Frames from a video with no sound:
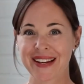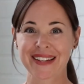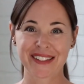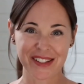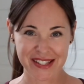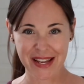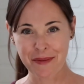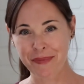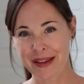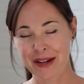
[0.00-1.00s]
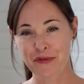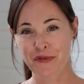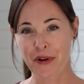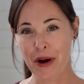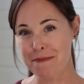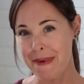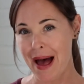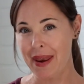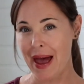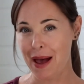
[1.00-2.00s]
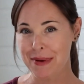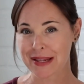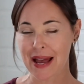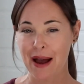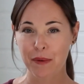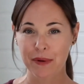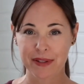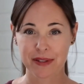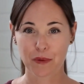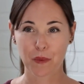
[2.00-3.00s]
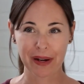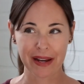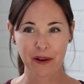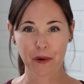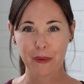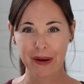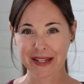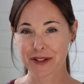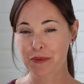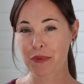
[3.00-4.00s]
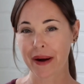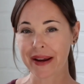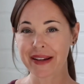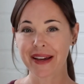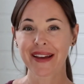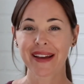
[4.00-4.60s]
And I did the same thing for a bad habit I was willing or ready to break.